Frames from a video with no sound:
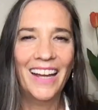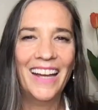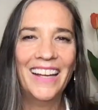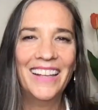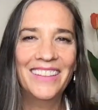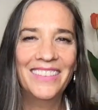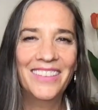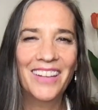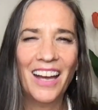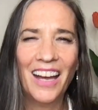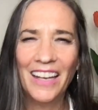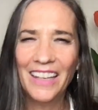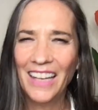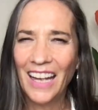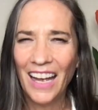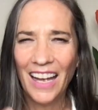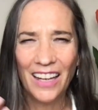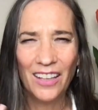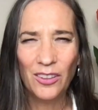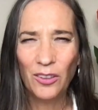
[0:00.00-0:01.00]
And I'd
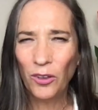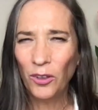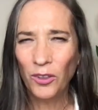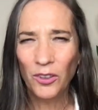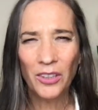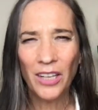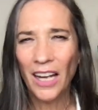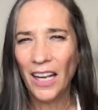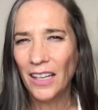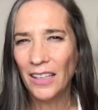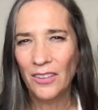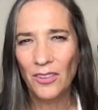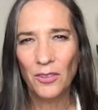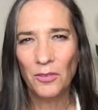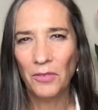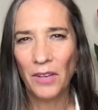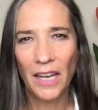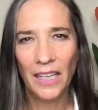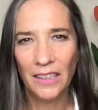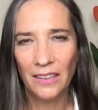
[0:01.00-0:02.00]
had all kinds
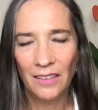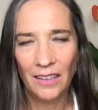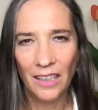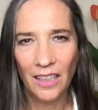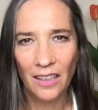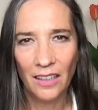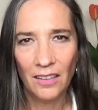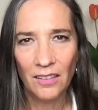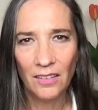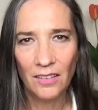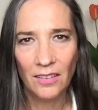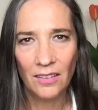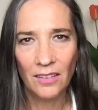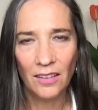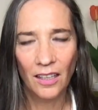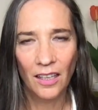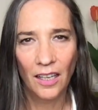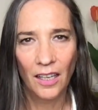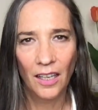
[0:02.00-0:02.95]
of ideas